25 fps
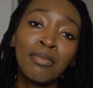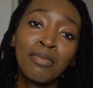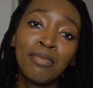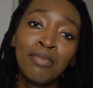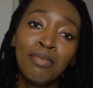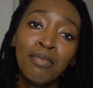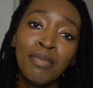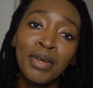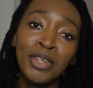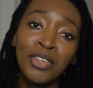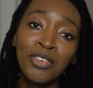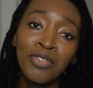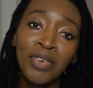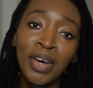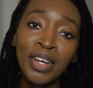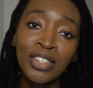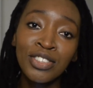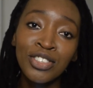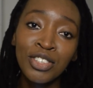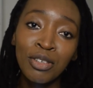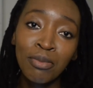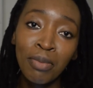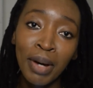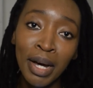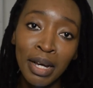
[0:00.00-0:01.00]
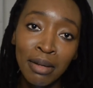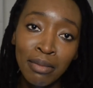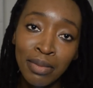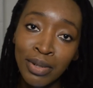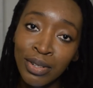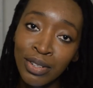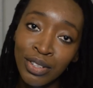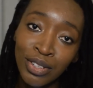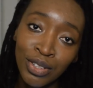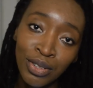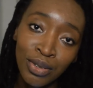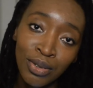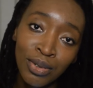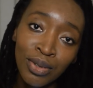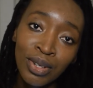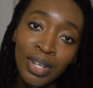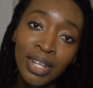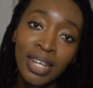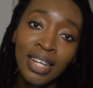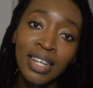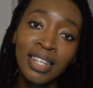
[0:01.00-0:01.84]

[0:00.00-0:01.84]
manufactured by Purdue.